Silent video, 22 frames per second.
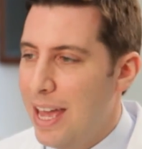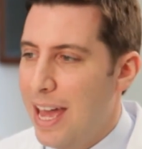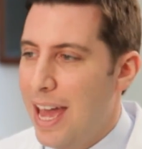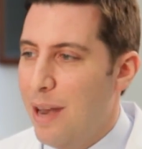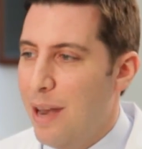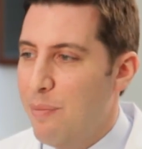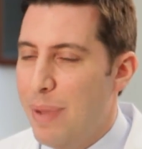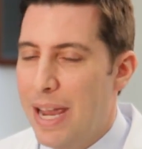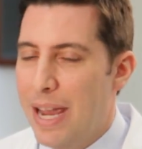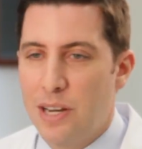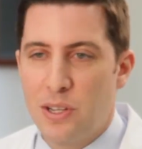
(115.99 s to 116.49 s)

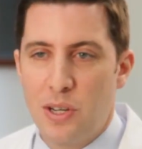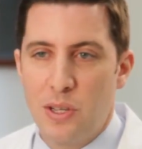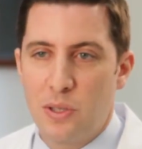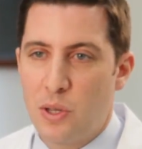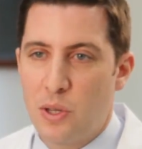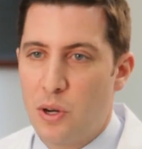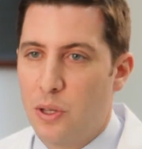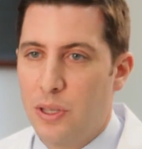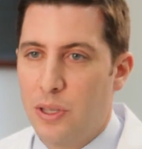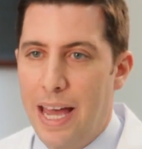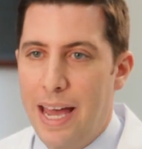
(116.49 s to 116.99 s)
and patients
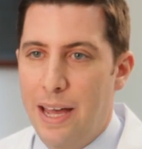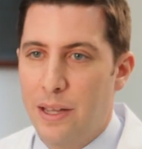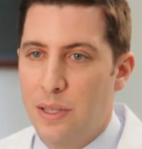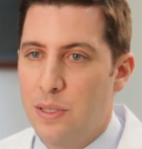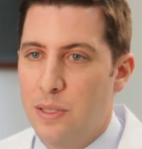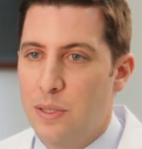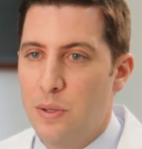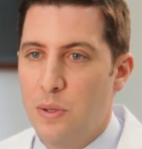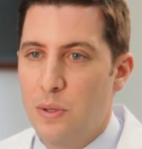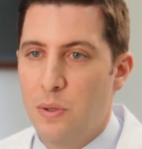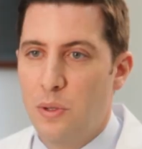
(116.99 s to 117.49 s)
are allowed
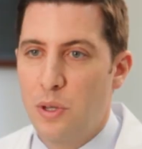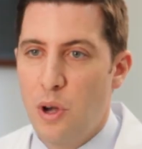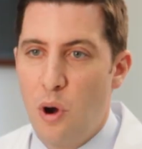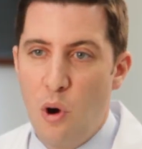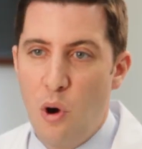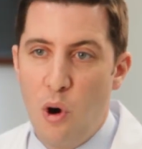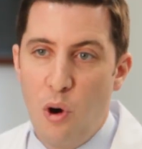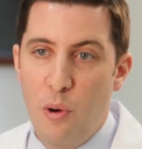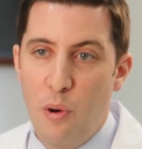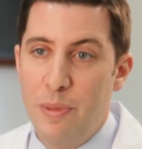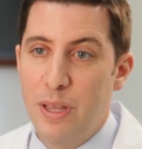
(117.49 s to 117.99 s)
to go
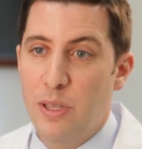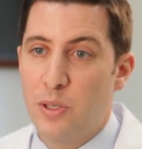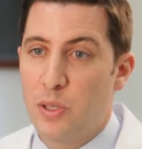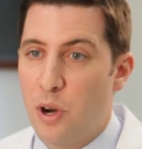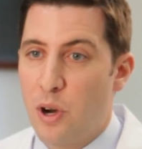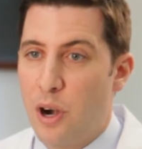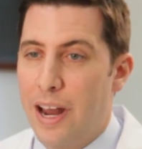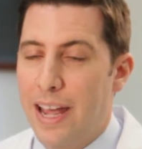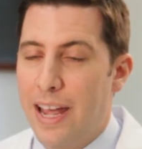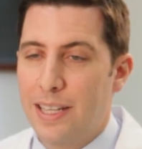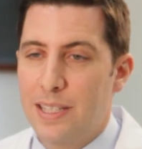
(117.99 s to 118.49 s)
home and
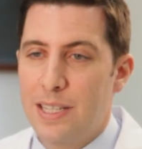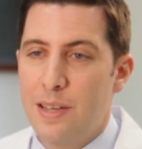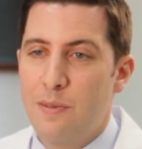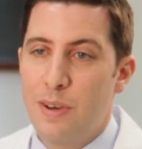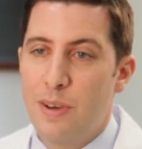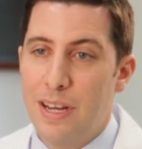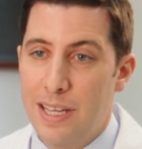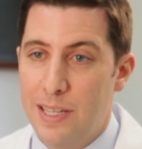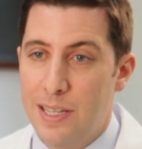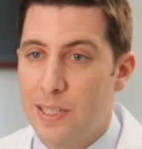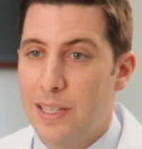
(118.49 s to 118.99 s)
start
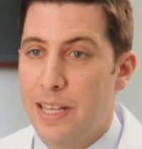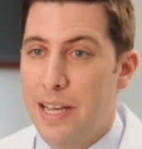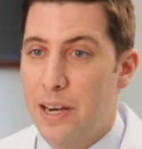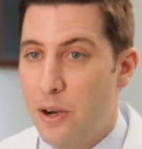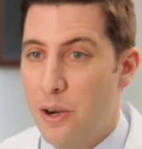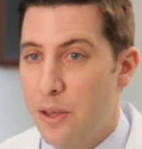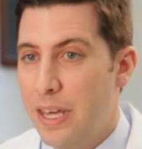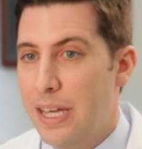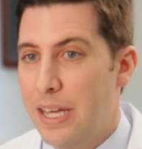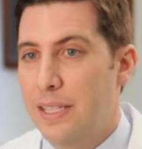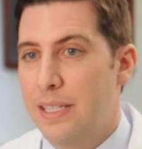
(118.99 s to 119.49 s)
activities
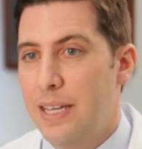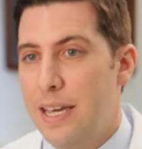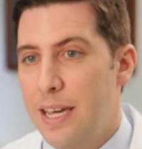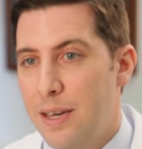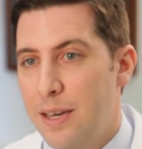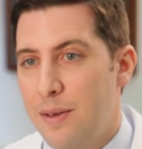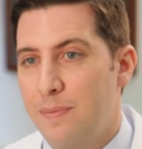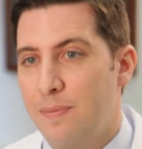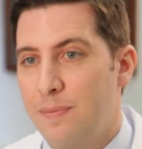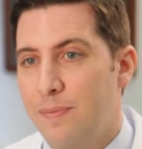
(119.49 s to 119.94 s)
later that day.